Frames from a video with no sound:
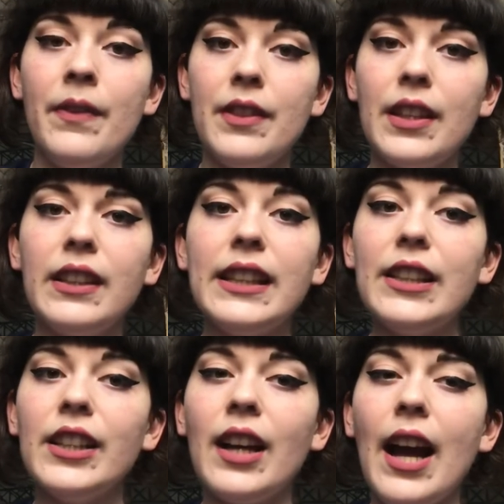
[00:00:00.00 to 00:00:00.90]
the
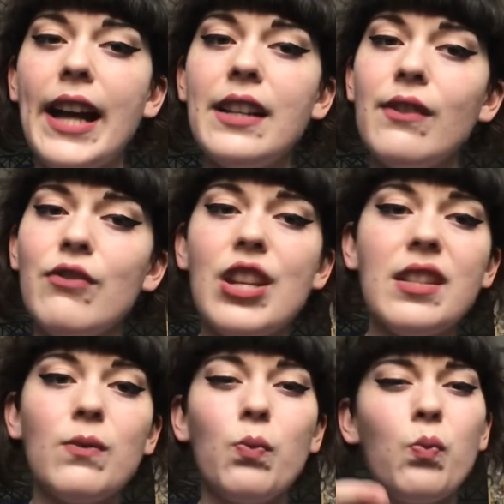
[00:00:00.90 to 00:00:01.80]
glitter kind of
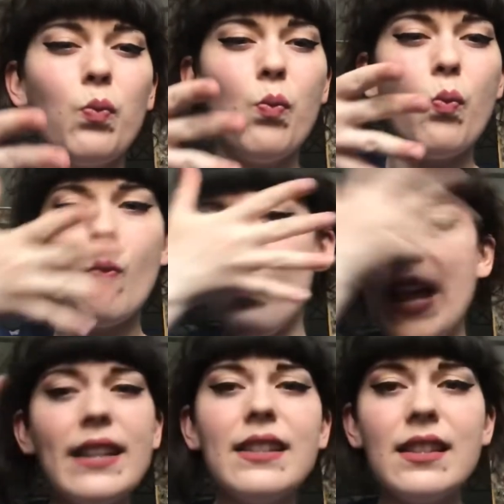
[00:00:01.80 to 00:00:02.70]
just
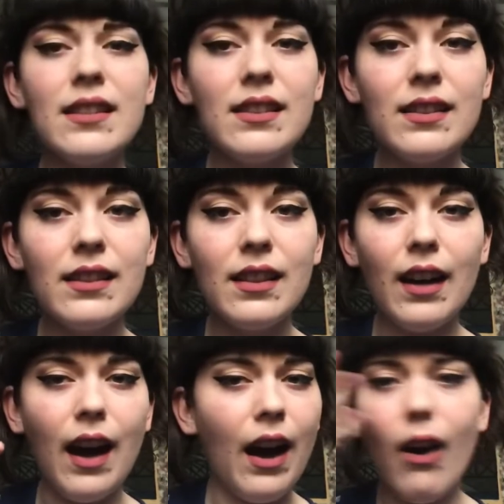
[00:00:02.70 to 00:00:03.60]
went
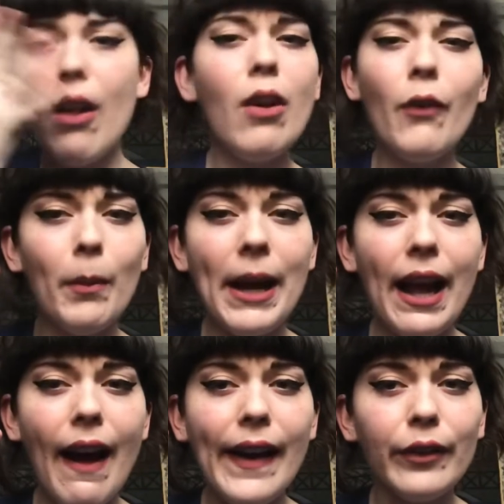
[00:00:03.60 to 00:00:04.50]
all over my
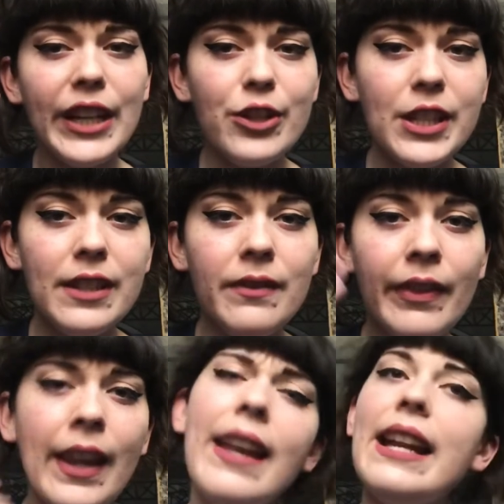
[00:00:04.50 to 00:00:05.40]
eye region.
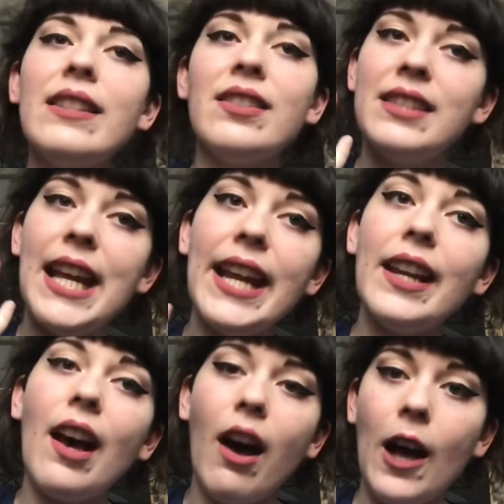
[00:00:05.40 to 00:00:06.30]
It
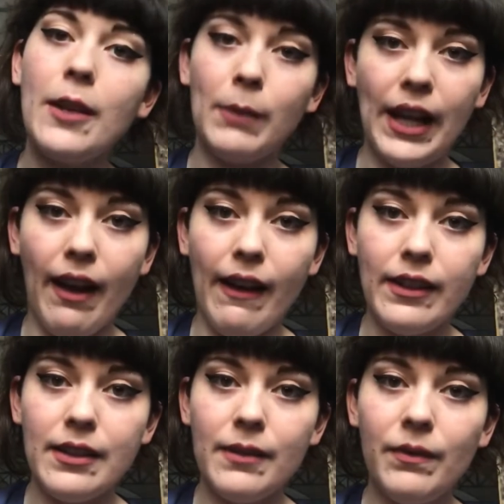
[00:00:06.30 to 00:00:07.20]
stayed on my
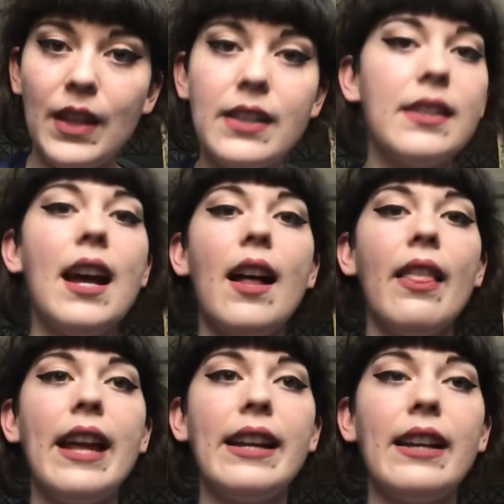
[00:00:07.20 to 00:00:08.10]
eyes. It's not
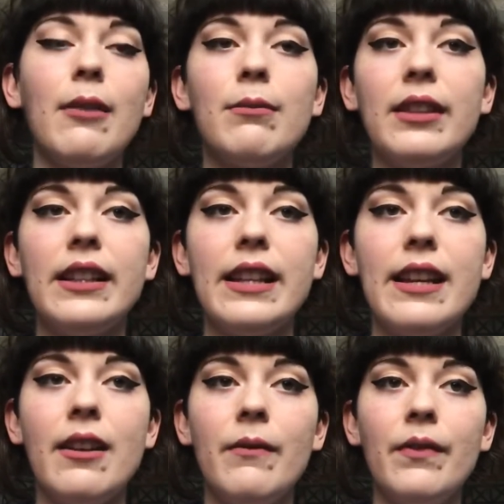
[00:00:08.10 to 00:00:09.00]
like it
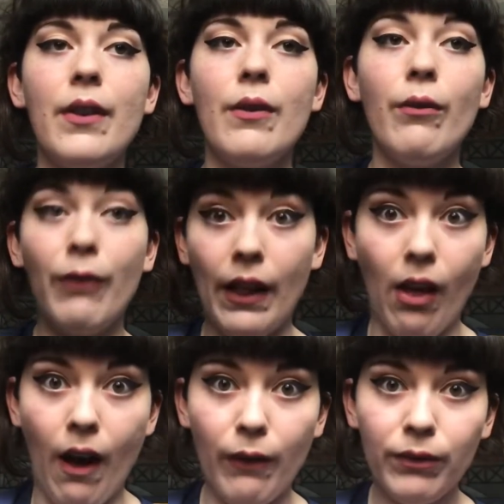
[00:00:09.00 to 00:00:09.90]
completely fell
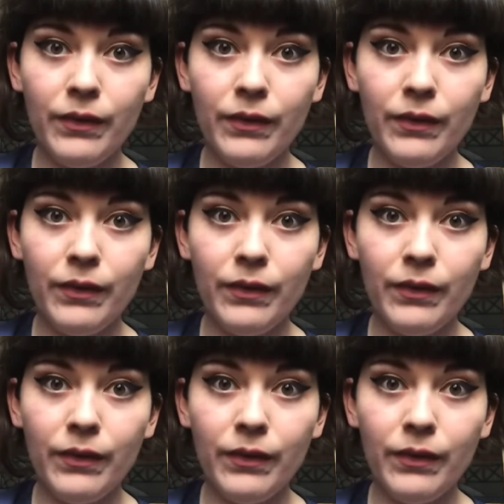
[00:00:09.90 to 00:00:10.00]
off.